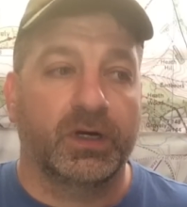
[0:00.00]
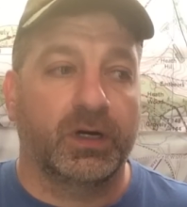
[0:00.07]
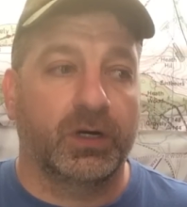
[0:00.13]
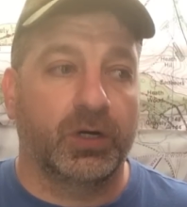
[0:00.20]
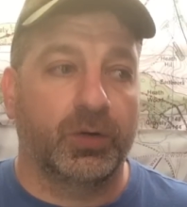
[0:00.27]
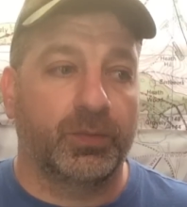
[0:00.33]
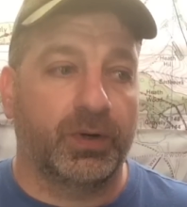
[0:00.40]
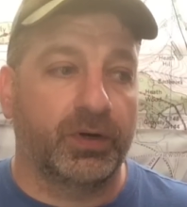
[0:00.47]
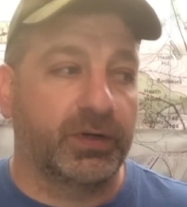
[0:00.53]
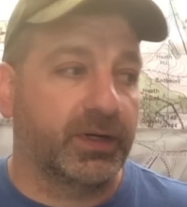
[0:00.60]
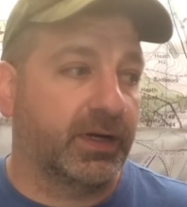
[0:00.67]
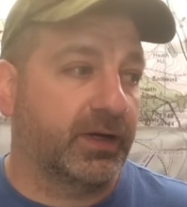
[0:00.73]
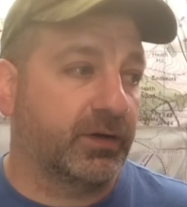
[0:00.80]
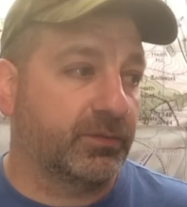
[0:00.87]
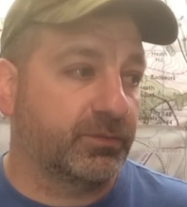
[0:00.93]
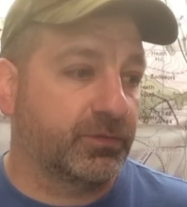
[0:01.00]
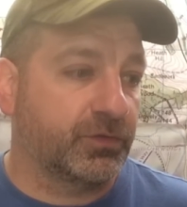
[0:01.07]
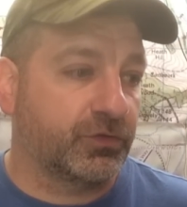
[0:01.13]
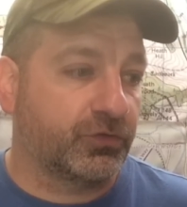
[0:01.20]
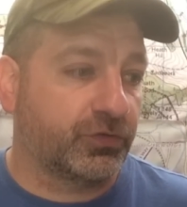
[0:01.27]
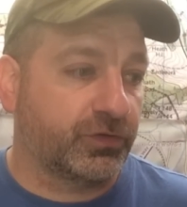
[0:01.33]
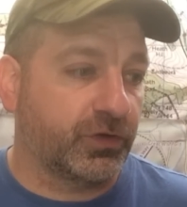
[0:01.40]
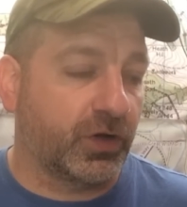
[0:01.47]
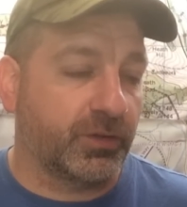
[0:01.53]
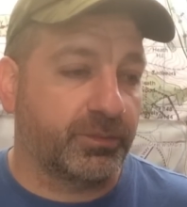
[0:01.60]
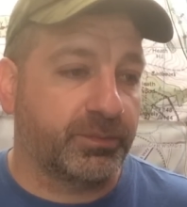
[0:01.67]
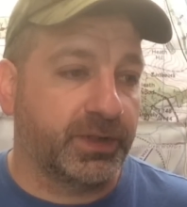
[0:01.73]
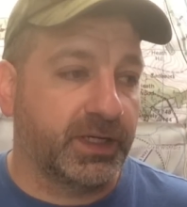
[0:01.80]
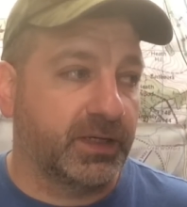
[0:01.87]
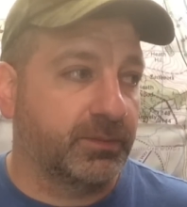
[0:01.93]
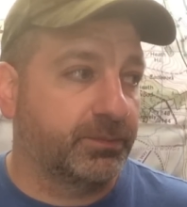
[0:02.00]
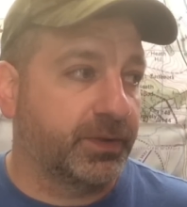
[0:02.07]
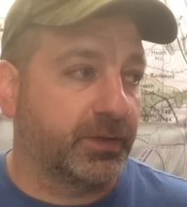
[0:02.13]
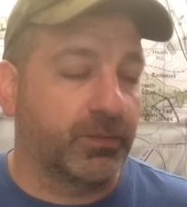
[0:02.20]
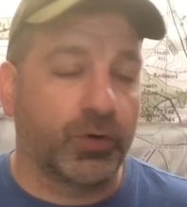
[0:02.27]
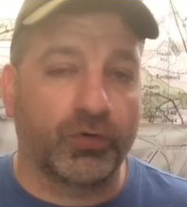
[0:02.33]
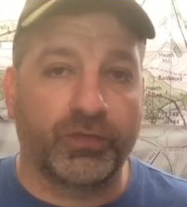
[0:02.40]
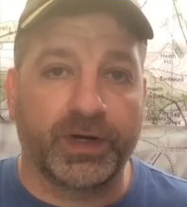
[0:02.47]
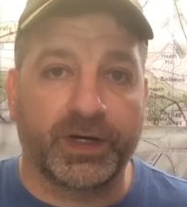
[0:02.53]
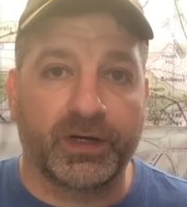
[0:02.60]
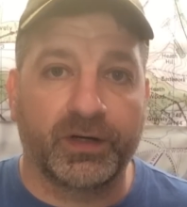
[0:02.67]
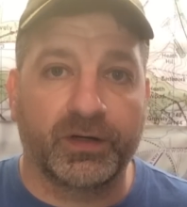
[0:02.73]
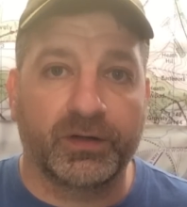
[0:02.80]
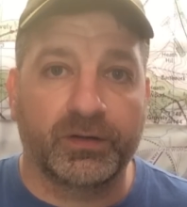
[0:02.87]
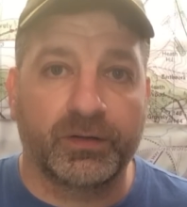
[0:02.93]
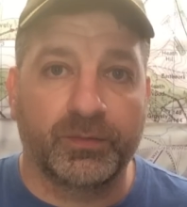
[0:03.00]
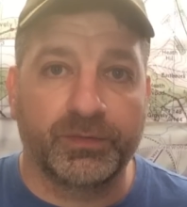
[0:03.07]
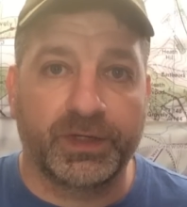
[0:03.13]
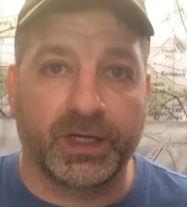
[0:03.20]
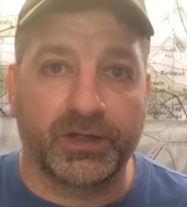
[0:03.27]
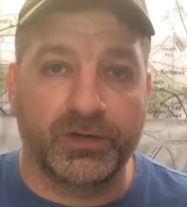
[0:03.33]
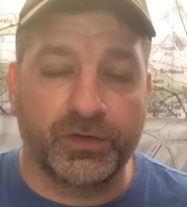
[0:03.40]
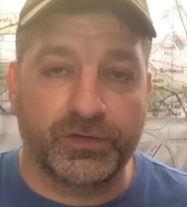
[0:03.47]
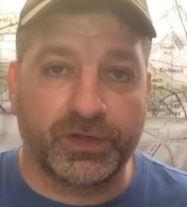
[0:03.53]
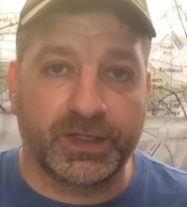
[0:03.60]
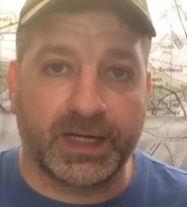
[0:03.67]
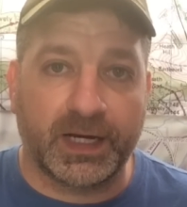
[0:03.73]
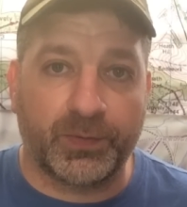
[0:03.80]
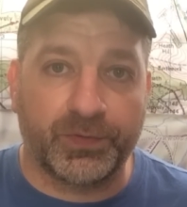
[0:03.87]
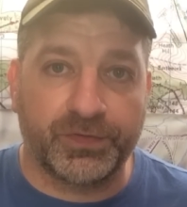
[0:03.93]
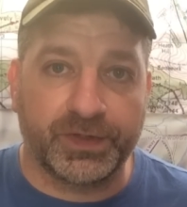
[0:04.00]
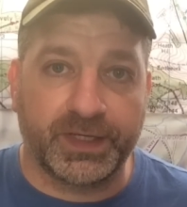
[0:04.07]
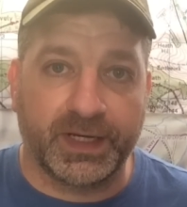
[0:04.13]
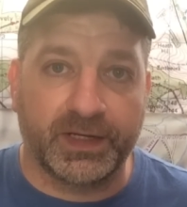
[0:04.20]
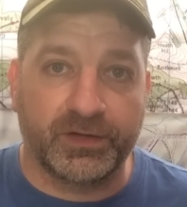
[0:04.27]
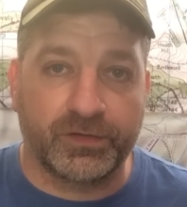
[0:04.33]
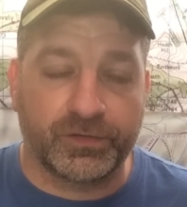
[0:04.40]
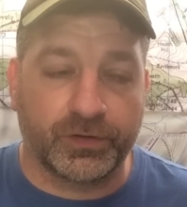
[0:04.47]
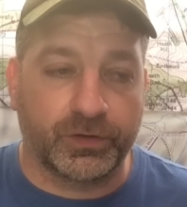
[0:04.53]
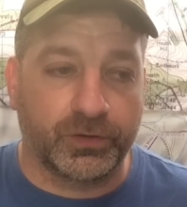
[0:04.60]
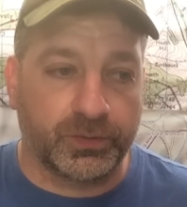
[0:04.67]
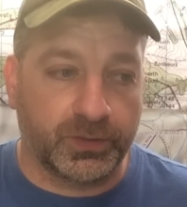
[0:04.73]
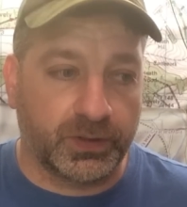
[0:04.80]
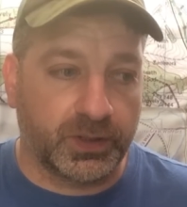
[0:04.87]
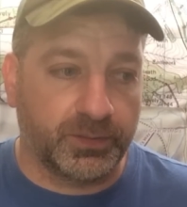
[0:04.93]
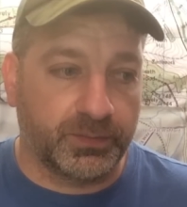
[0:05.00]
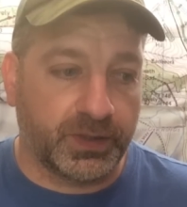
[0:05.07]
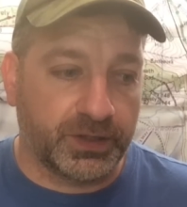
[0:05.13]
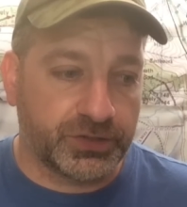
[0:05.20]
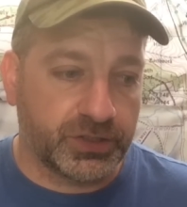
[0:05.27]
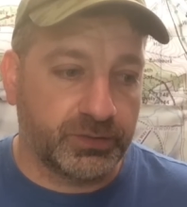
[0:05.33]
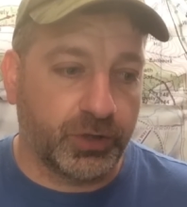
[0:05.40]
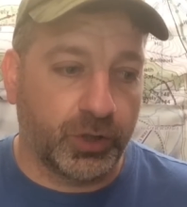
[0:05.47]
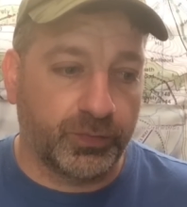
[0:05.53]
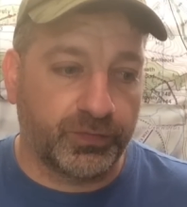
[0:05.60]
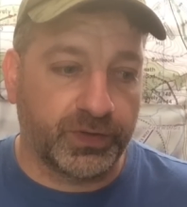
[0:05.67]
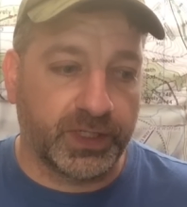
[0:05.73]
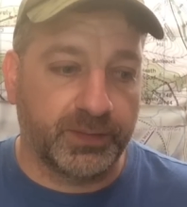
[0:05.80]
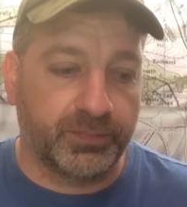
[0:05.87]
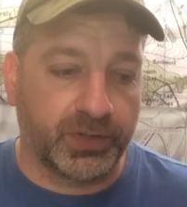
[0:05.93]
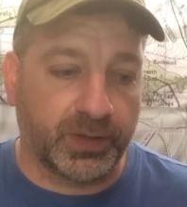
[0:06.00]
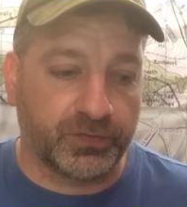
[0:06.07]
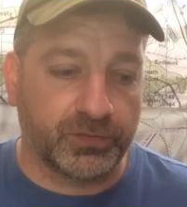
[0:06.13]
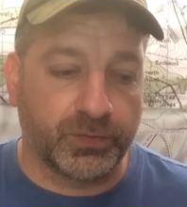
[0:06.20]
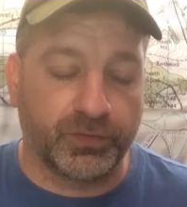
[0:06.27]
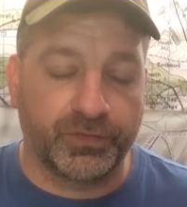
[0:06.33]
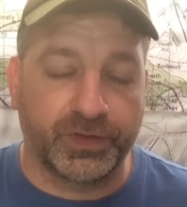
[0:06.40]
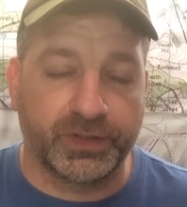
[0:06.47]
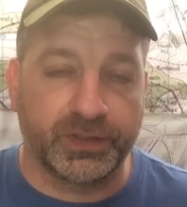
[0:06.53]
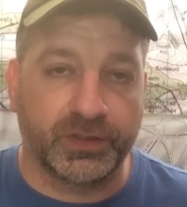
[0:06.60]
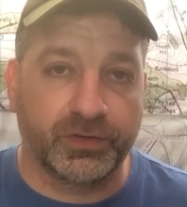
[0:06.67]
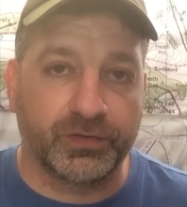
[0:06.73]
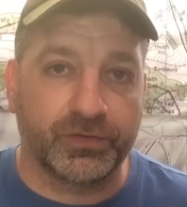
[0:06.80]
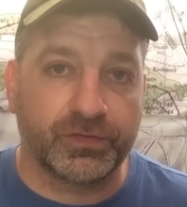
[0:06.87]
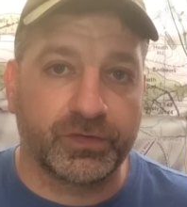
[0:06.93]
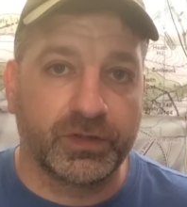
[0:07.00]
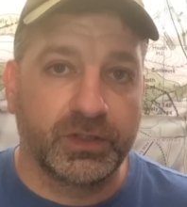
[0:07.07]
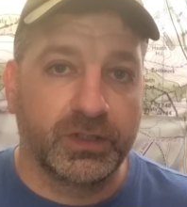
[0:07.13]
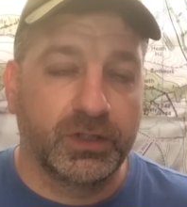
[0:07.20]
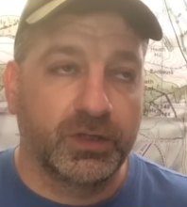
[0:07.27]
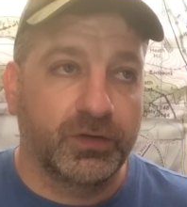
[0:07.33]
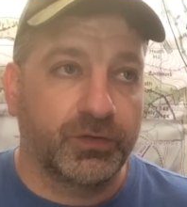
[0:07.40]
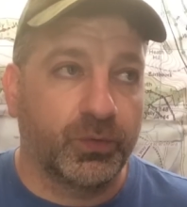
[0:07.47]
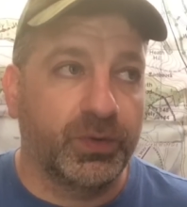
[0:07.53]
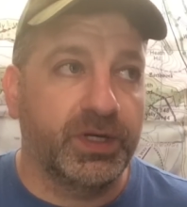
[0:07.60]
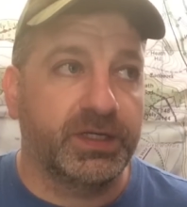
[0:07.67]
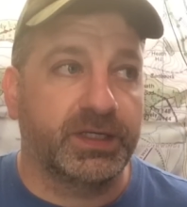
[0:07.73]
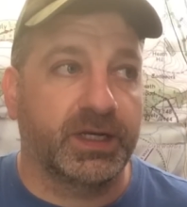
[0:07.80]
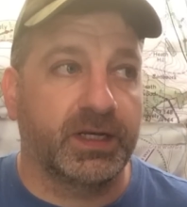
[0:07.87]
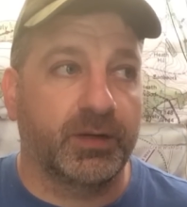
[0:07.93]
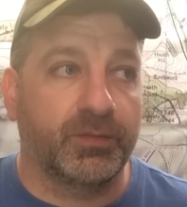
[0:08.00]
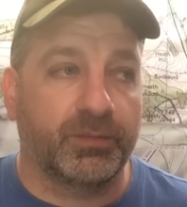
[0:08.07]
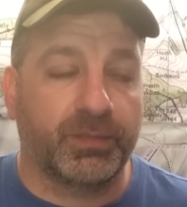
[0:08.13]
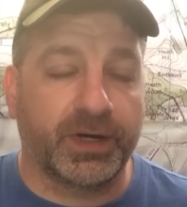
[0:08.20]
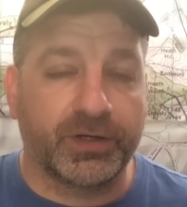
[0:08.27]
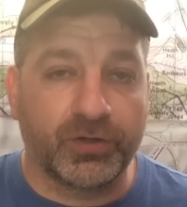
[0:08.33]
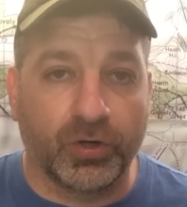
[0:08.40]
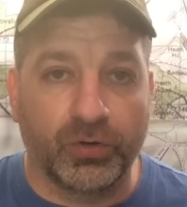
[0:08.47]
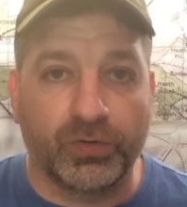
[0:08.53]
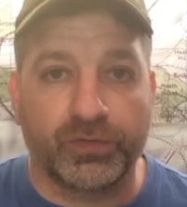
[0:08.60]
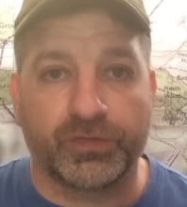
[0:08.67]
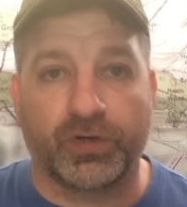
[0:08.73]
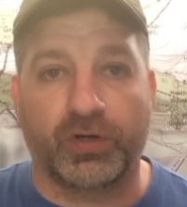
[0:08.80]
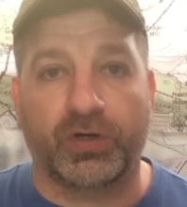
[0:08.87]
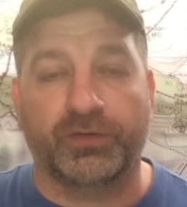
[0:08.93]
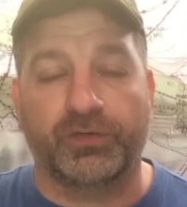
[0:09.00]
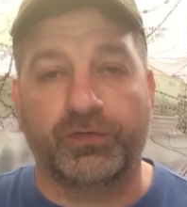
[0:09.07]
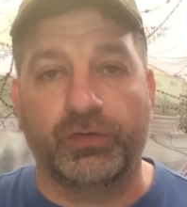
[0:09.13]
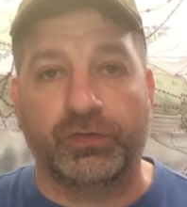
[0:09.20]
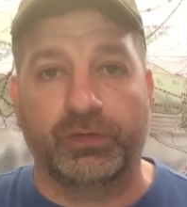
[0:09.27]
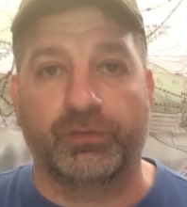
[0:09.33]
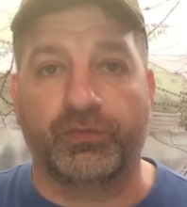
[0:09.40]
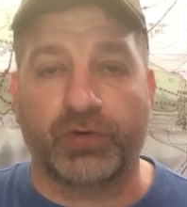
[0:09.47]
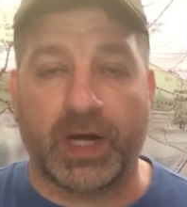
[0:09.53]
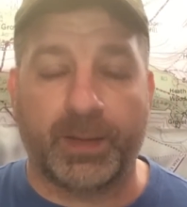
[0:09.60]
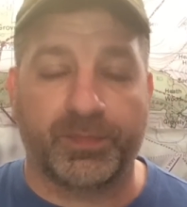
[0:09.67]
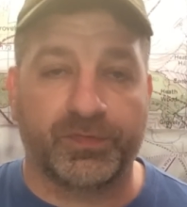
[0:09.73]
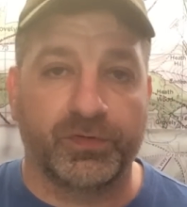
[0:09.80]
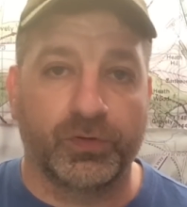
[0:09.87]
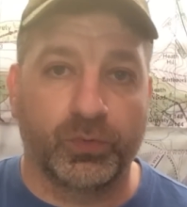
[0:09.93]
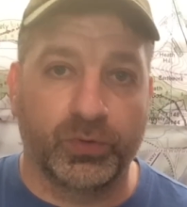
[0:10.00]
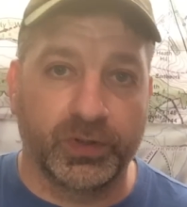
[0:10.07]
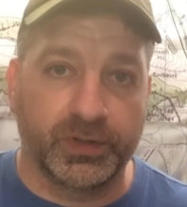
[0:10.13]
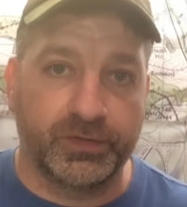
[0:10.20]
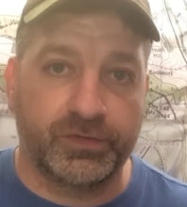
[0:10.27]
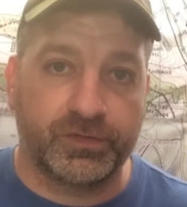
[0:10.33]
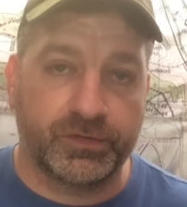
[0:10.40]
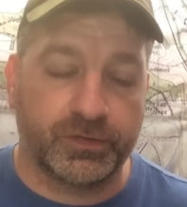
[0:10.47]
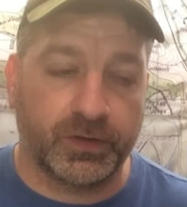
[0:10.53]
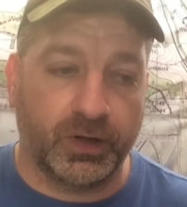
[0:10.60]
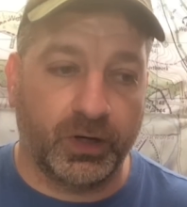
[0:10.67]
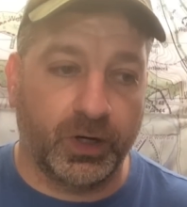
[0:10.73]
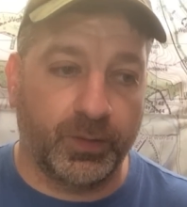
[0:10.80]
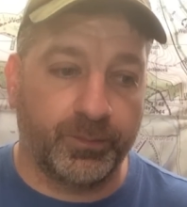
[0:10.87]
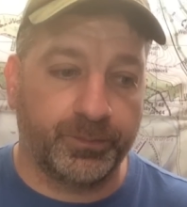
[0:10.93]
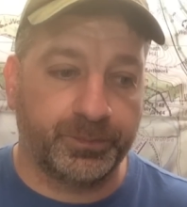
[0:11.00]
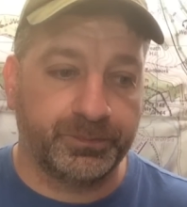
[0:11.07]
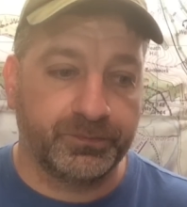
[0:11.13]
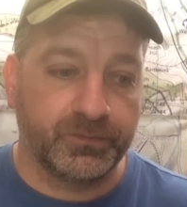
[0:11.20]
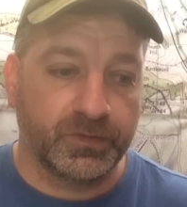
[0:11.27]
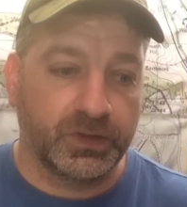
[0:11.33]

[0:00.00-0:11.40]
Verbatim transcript: Um, I'm gonna start being a bit more regular. I'm getting used to the hours again, so um, I should hopefully put out some more videos. The weekend, I'm, my goals are to do some traps in the woods. Um,